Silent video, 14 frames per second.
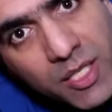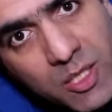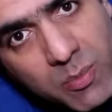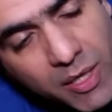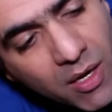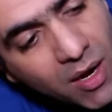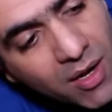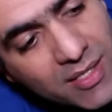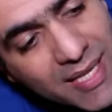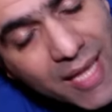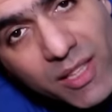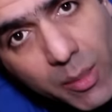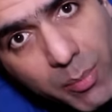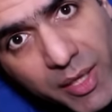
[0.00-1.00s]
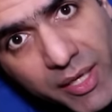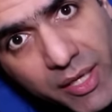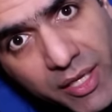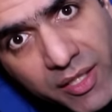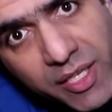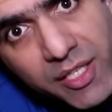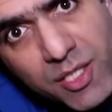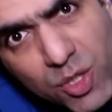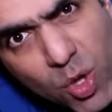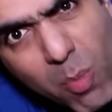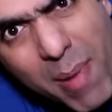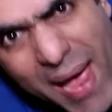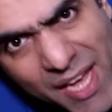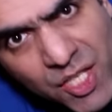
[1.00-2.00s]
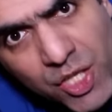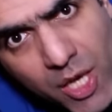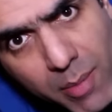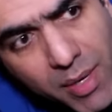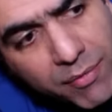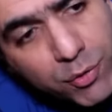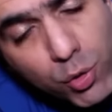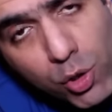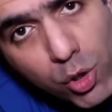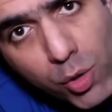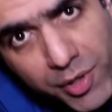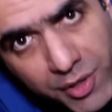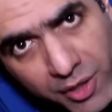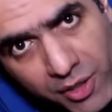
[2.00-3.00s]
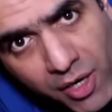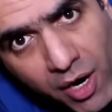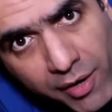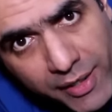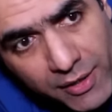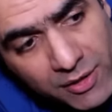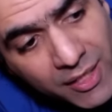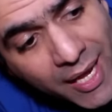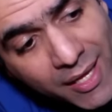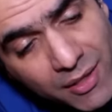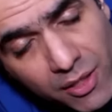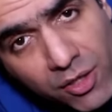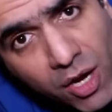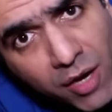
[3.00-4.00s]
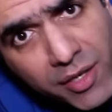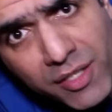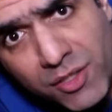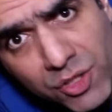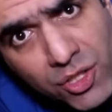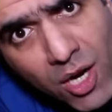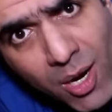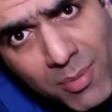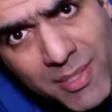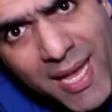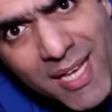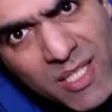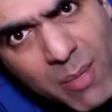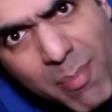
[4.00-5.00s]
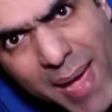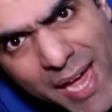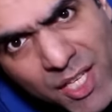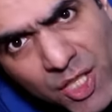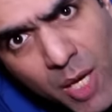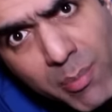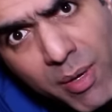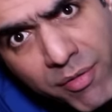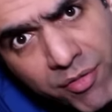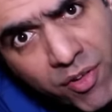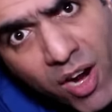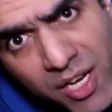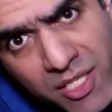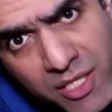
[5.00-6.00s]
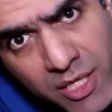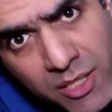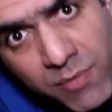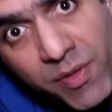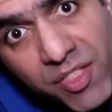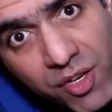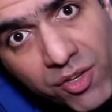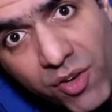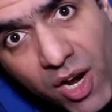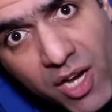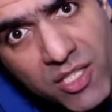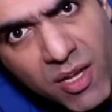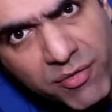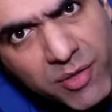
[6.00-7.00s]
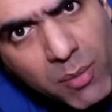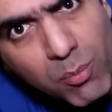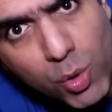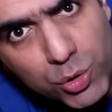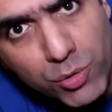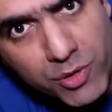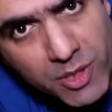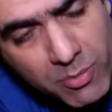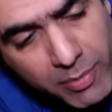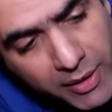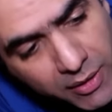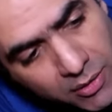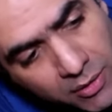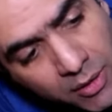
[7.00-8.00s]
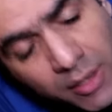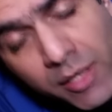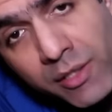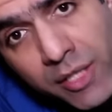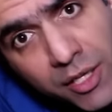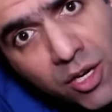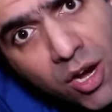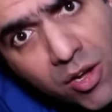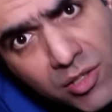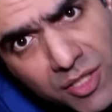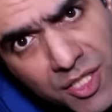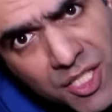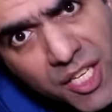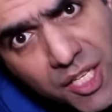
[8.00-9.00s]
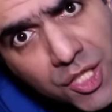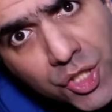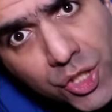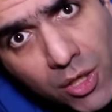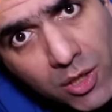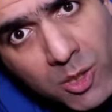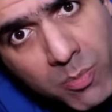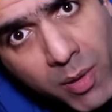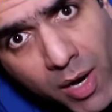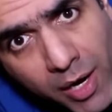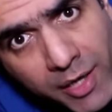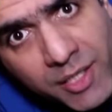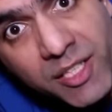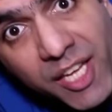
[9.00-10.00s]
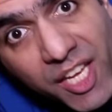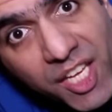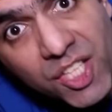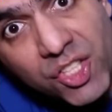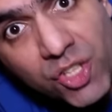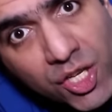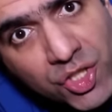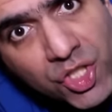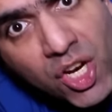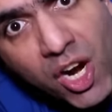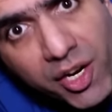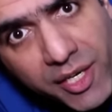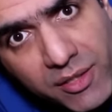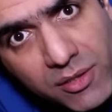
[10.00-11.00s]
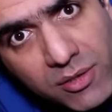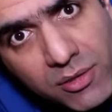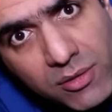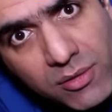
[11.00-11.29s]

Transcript: is because at the beginning there is no back E M F to lower the current, and the current drops as the back E M F rises with the rise of the motor speed. They call this initial spike the inrush current.